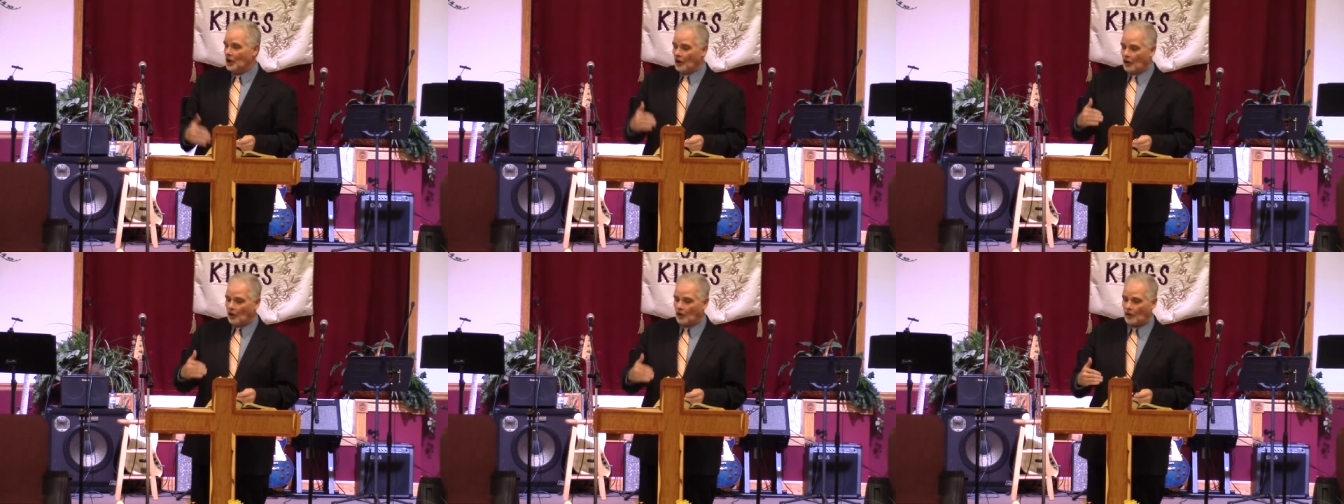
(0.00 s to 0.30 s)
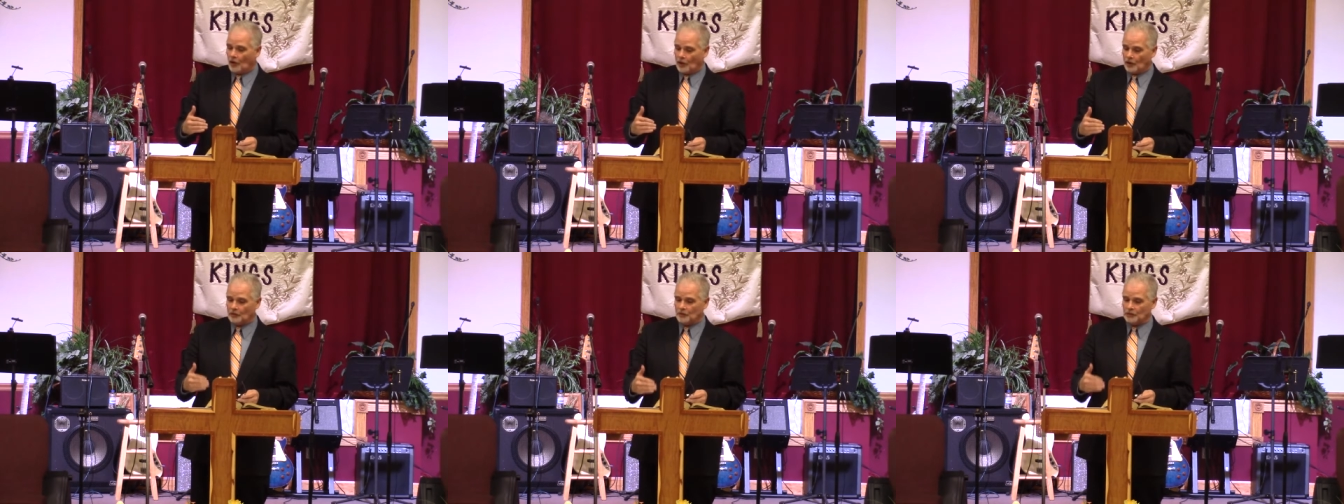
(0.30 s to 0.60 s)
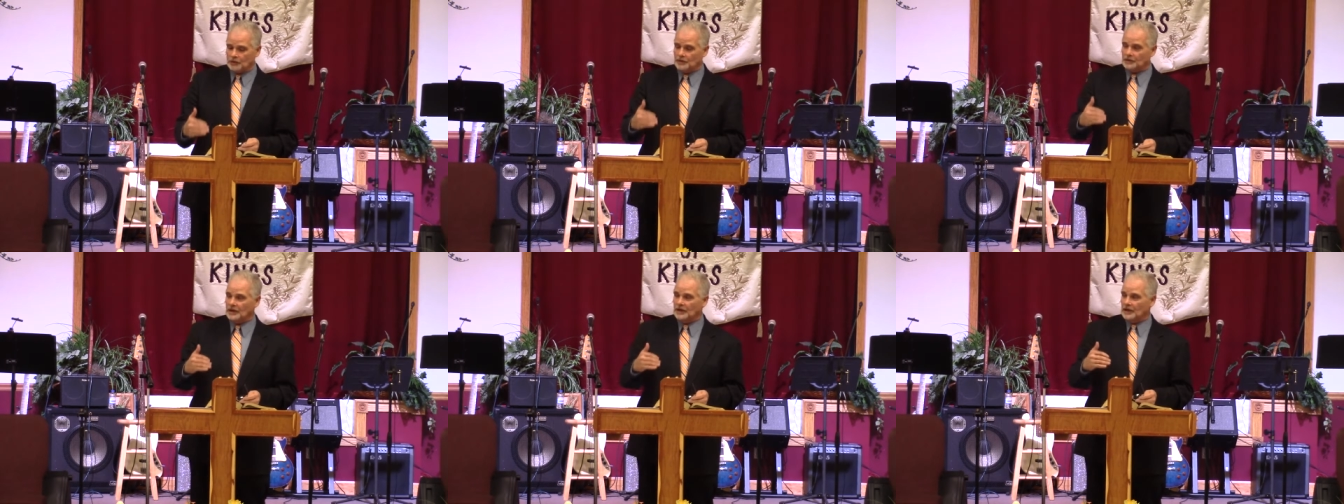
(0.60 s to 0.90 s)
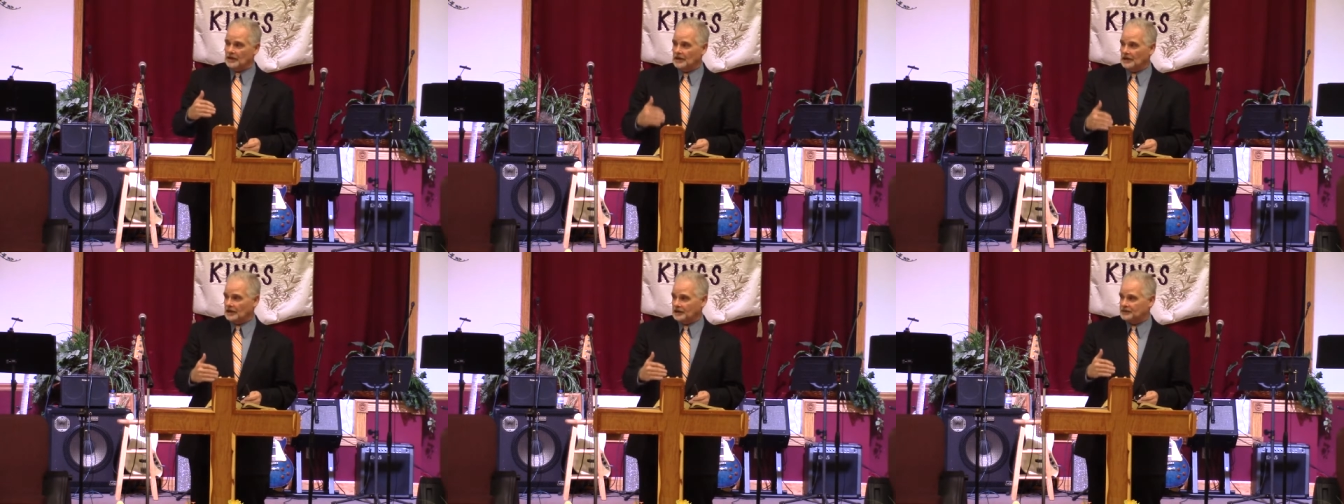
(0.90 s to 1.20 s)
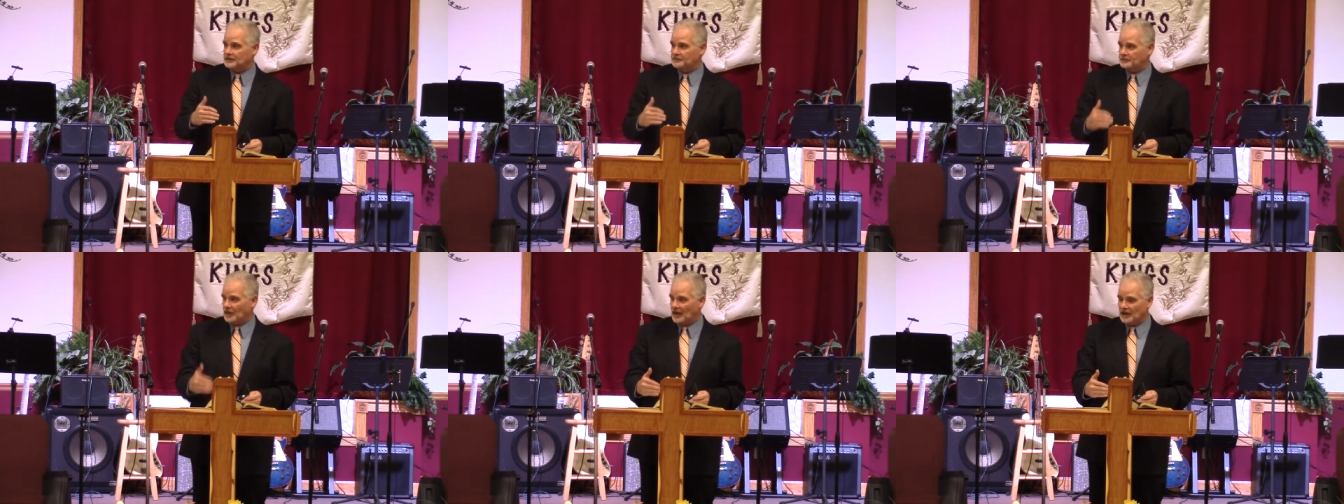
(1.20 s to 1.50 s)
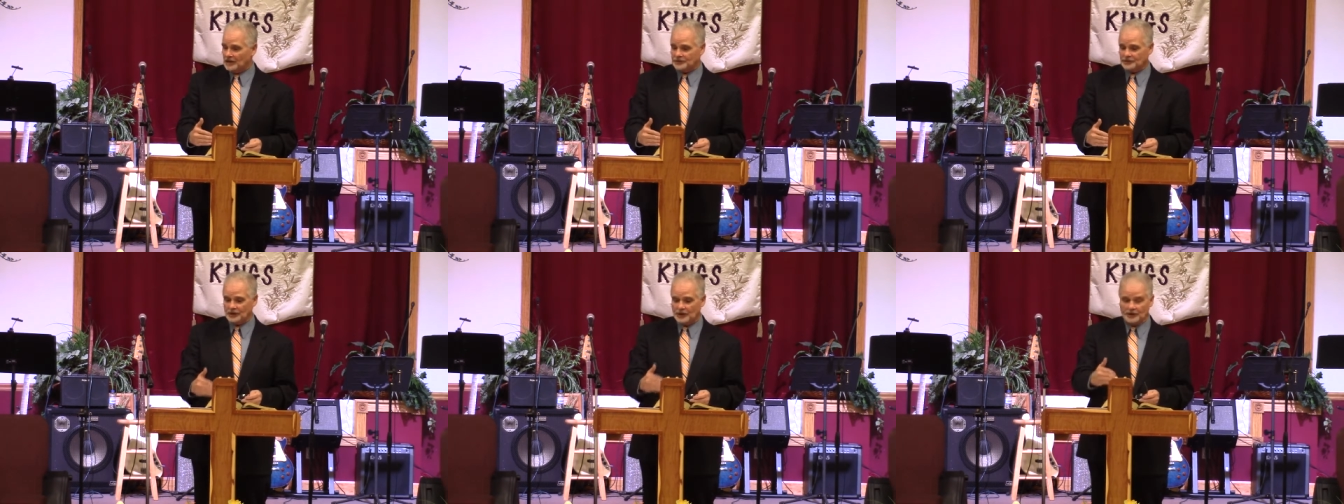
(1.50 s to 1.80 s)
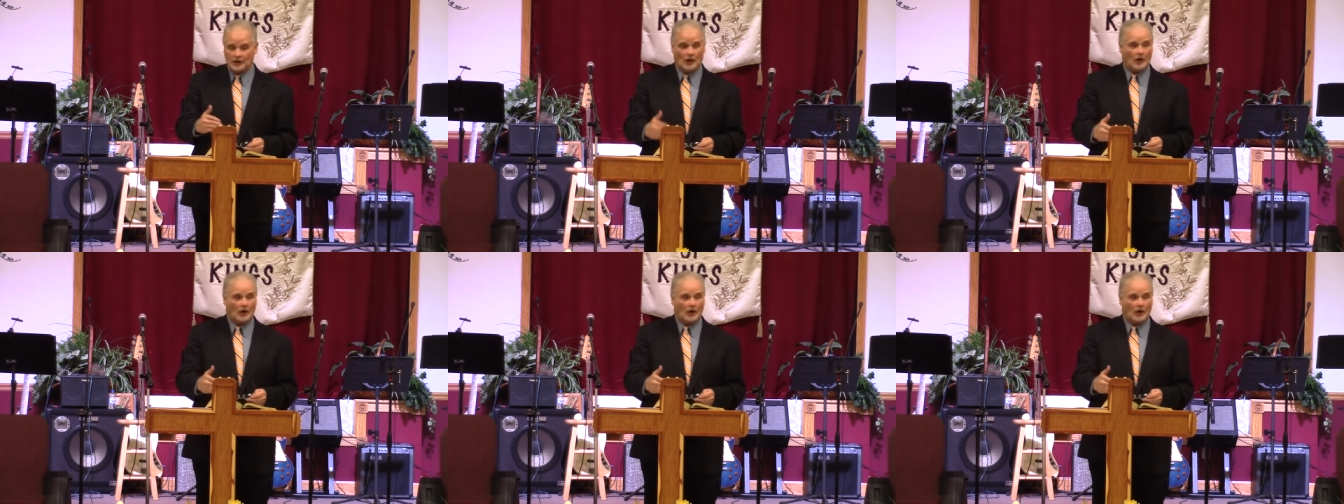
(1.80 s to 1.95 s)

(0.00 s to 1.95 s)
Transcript: or especially